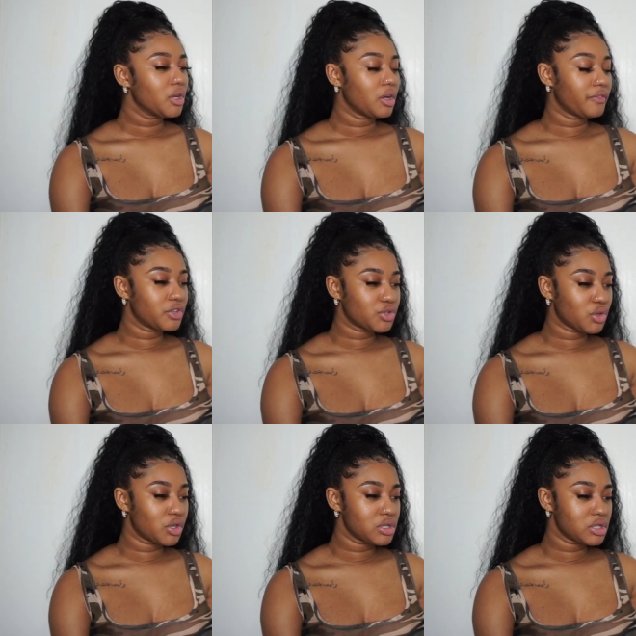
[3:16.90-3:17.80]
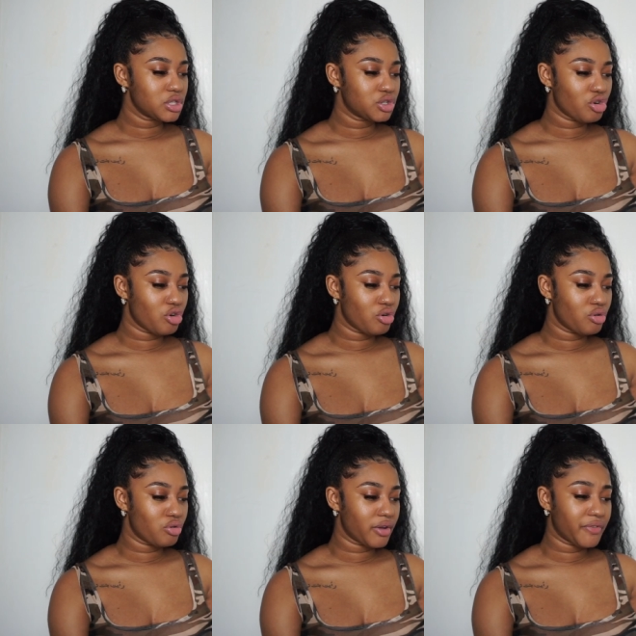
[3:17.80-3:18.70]
of the song.
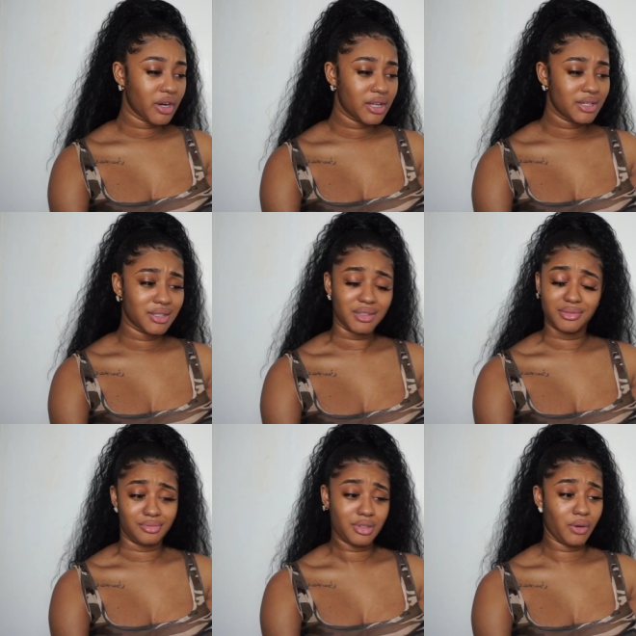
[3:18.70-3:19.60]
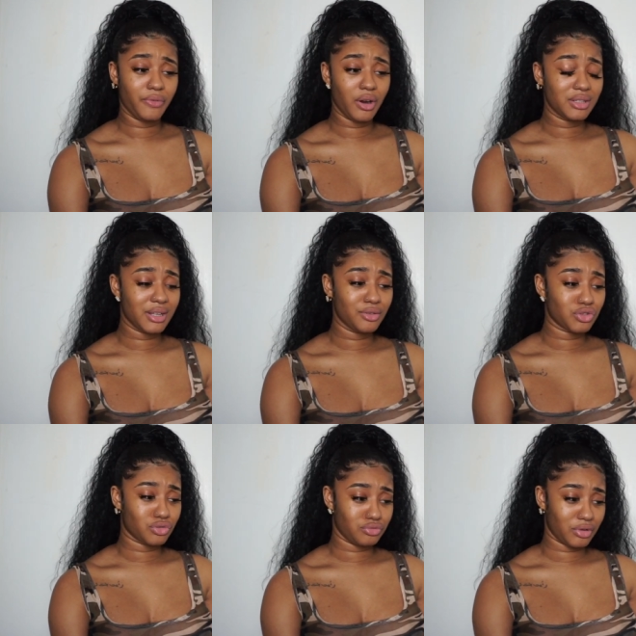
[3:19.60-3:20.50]
So if it is, so far sounds
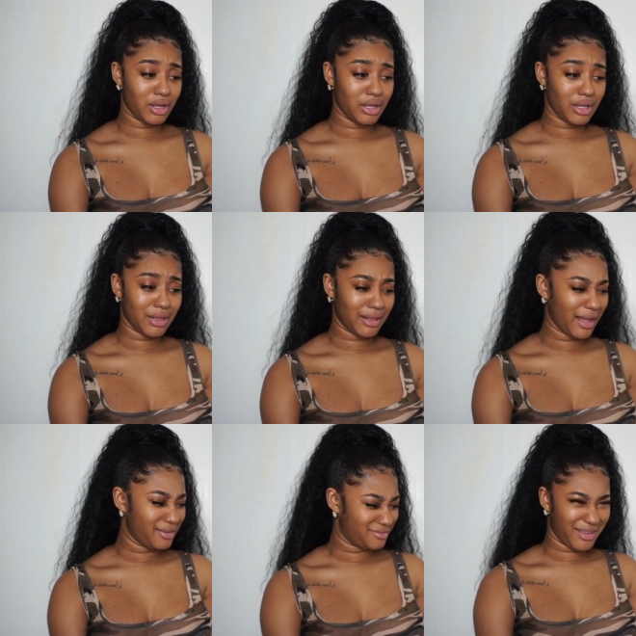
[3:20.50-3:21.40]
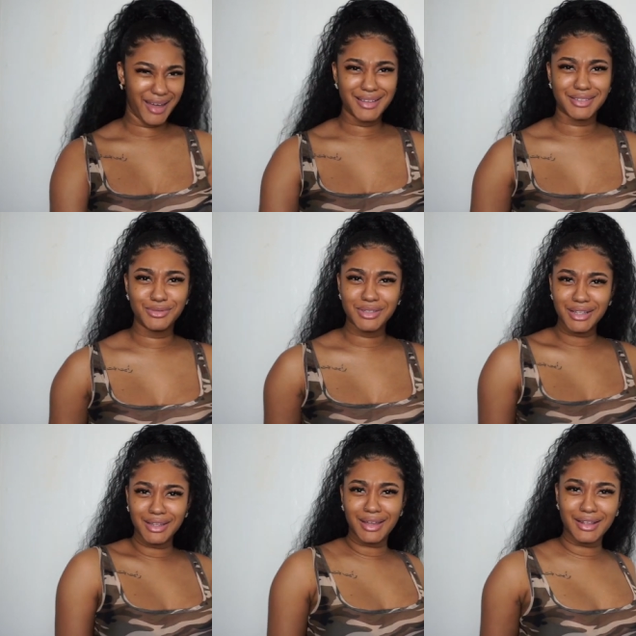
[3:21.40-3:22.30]
great. And like, yes, do you see
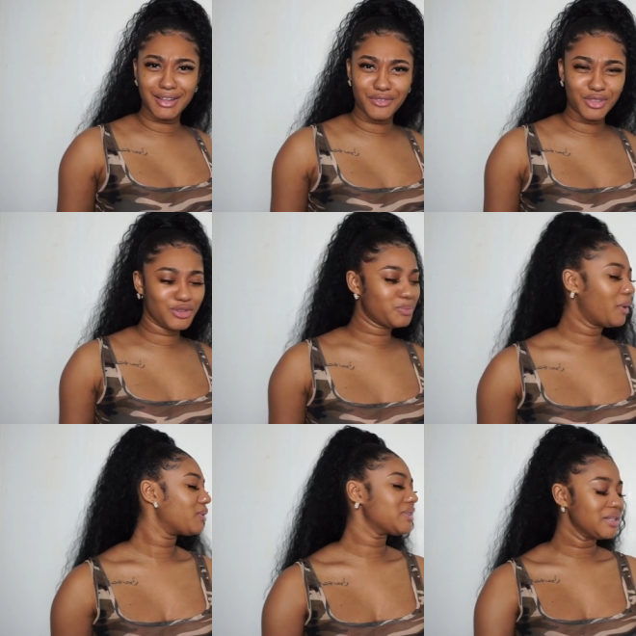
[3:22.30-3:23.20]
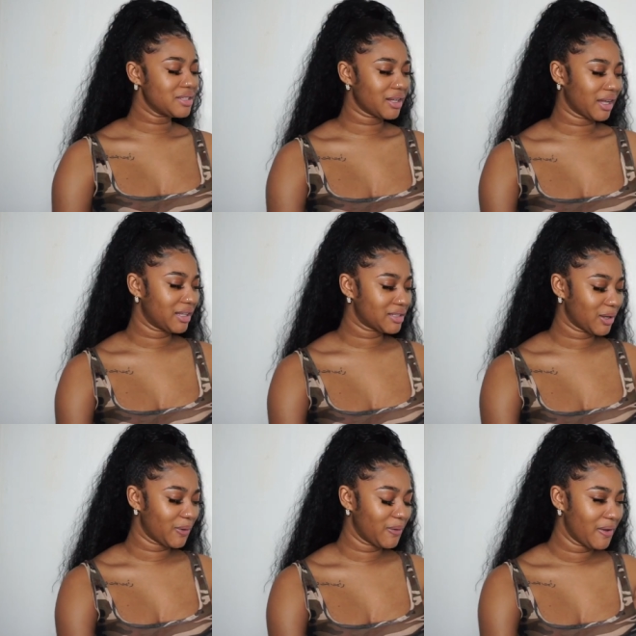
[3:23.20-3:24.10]
Leigh-Anne giving those poses? Okay, let's
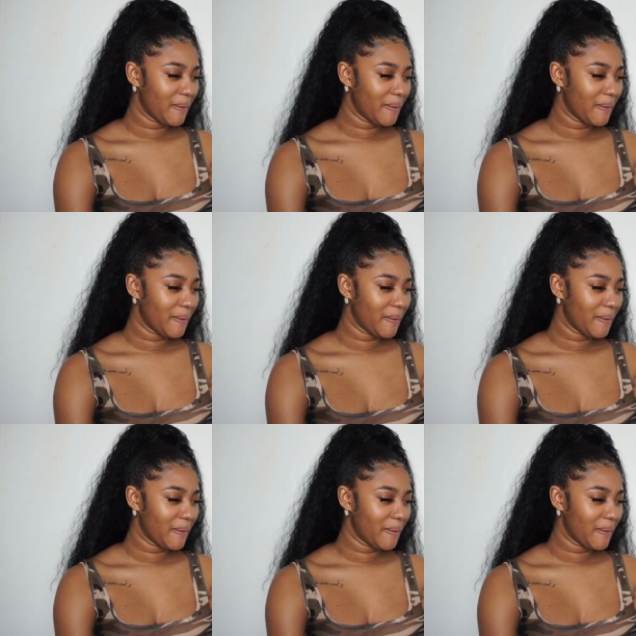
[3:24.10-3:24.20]
go.